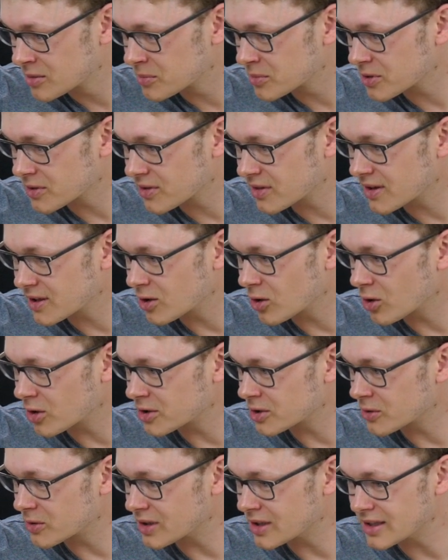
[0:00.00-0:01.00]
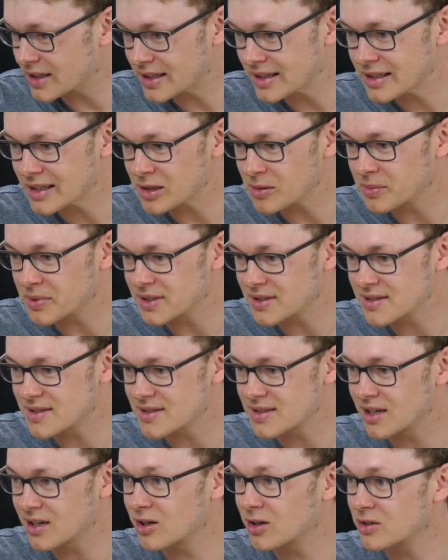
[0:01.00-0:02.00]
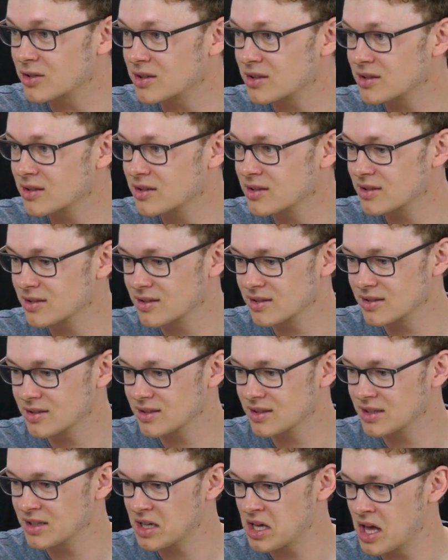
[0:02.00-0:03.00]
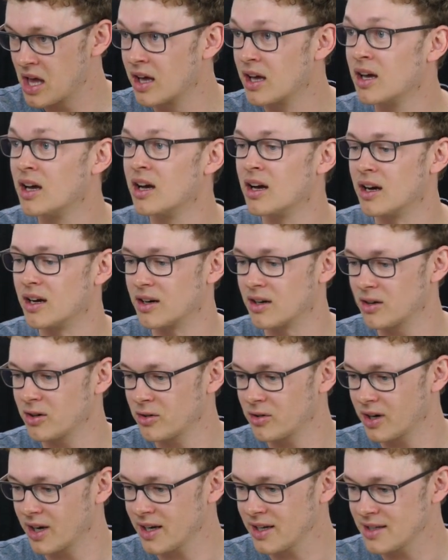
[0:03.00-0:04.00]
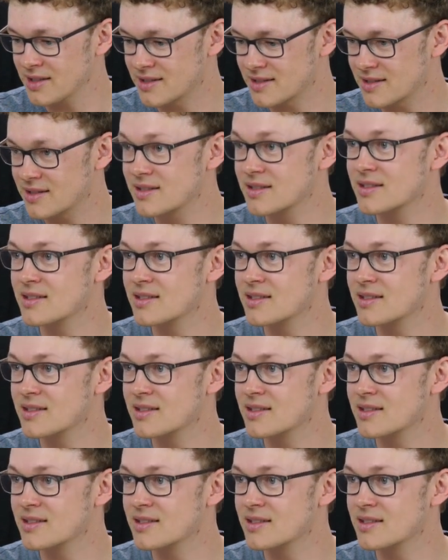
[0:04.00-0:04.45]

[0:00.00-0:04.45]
Put the audio a little bit down. All right.